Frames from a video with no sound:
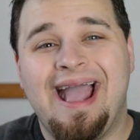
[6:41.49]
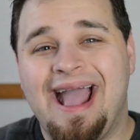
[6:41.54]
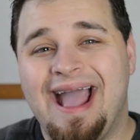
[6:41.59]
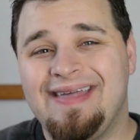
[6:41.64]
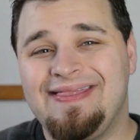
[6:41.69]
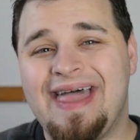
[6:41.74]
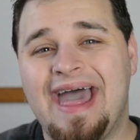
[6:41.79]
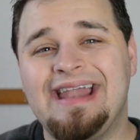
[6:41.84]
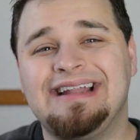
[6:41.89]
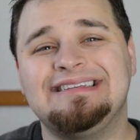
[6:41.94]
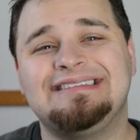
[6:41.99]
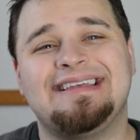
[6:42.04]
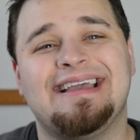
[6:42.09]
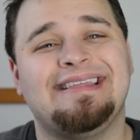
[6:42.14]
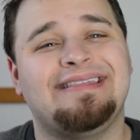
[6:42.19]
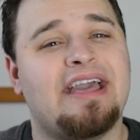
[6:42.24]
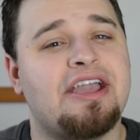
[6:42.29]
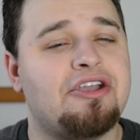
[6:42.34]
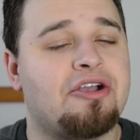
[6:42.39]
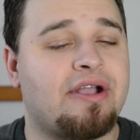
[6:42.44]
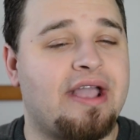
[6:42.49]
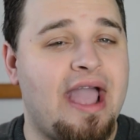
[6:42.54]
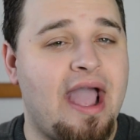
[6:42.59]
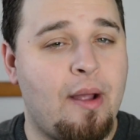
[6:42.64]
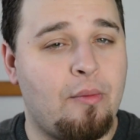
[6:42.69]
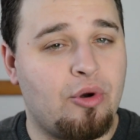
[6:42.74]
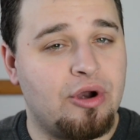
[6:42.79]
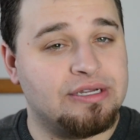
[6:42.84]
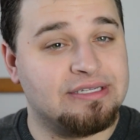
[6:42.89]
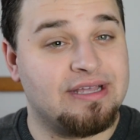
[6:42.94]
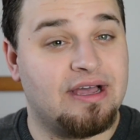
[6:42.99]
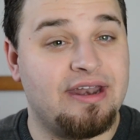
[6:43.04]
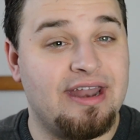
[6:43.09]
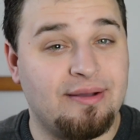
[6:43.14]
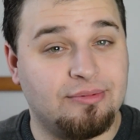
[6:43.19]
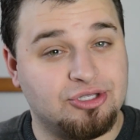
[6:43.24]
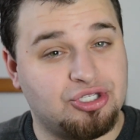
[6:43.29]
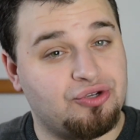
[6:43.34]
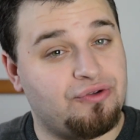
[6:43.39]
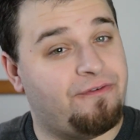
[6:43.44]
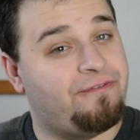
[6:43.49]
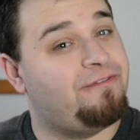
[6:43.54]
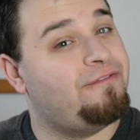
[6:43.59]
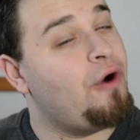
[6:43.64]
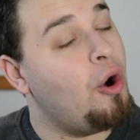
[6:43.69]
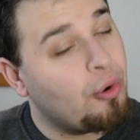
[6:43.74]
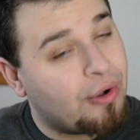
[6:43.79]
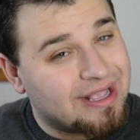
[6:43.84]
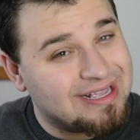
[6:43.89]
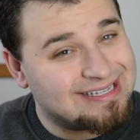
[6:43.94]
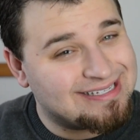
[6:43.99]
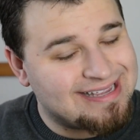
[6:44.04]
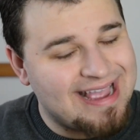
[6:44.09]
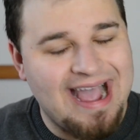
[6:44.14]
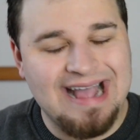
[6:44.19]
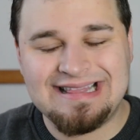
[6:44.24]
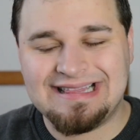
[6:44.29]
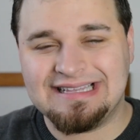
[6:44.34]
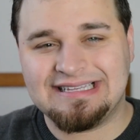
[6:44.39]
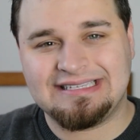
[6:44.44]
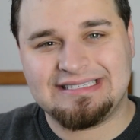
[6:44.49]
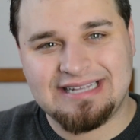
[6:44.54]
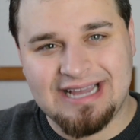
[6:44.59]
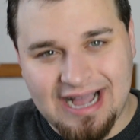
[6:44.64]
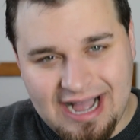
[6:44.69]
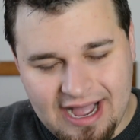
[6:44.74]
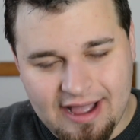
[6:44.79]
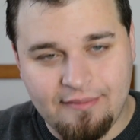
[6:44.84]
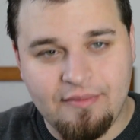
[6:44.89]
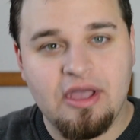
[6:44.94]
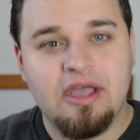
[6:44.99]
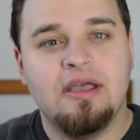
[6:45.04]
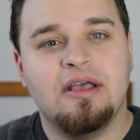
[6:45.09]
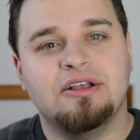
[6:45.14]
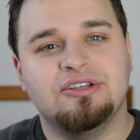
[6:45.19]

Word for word: And that is saying that your camera is unable to focus at this time.